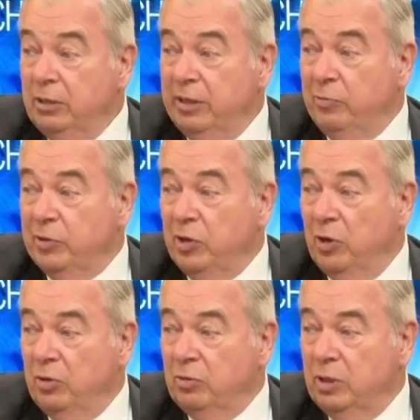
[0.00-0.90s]
that would
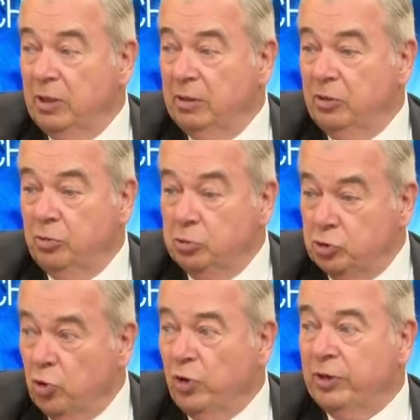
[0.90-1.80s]
go uh, through
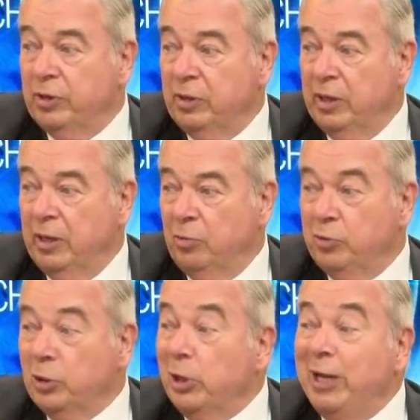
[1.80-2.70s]
Jordan uh,
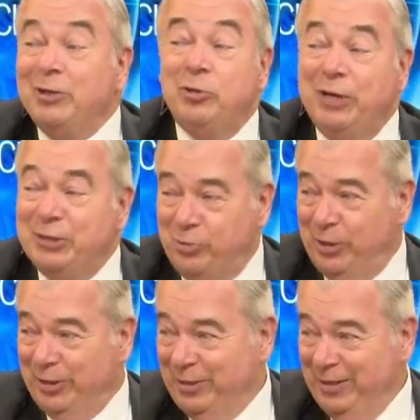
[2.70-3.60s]
with a link to
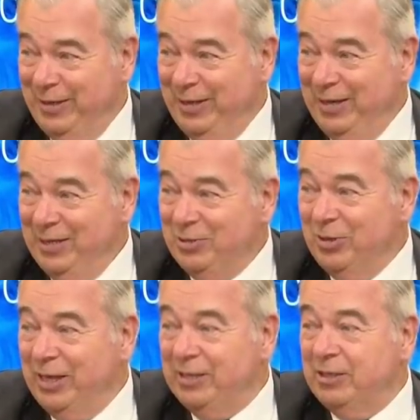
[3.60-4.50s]
Israel. Yes. So
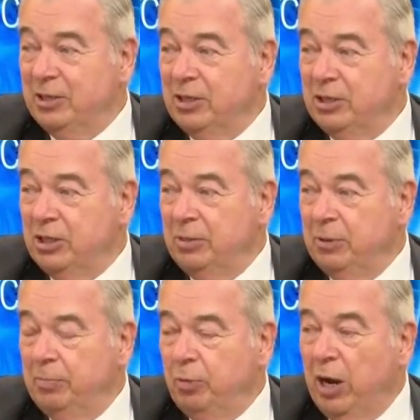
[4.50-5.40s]
that uh,
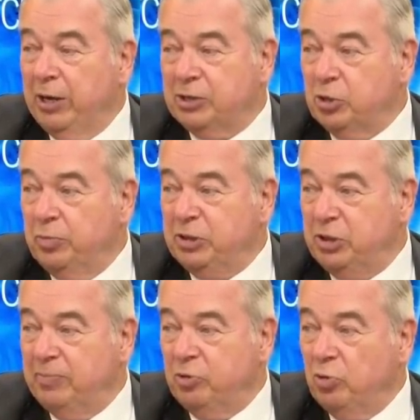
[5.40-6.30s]
products could be
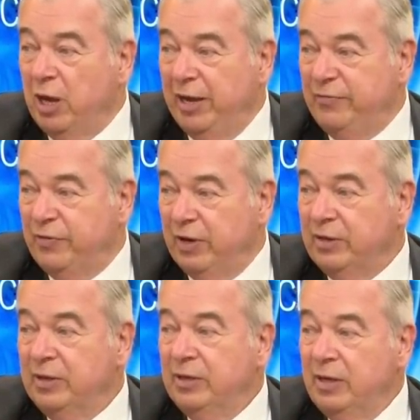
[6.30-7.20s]
shipped through Haifa
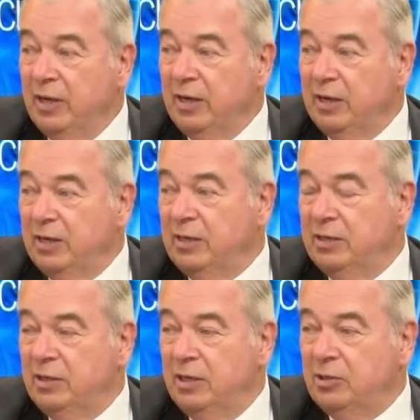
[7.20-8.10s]

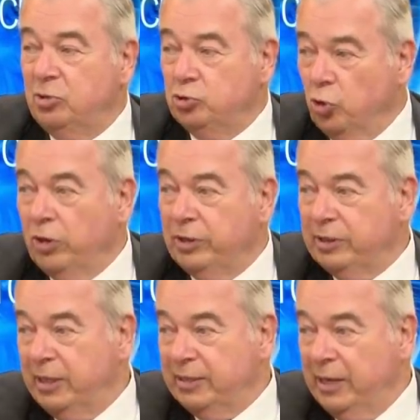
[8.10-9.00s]
uh, to Jordan
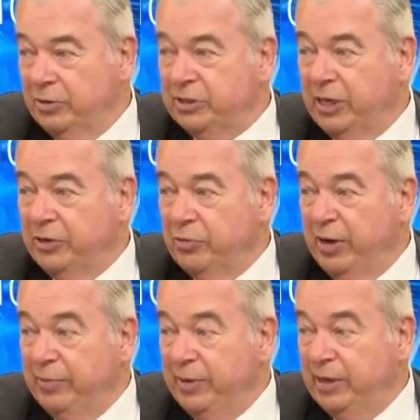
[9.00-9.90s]
and then down to Saudi
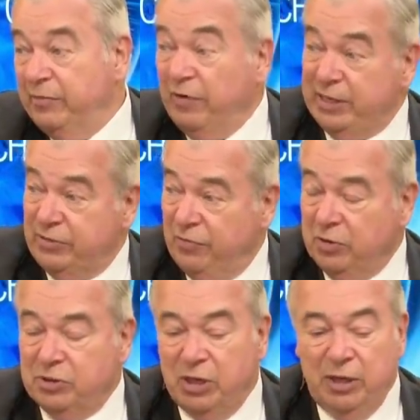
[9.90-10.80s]
Arabia and vice
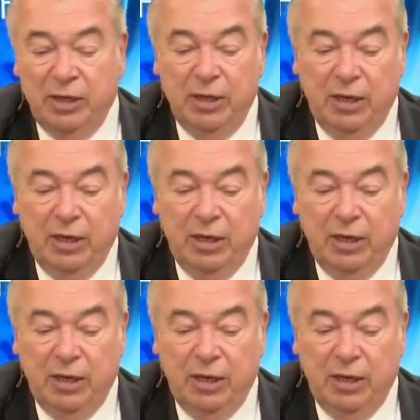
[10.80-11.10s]
versa.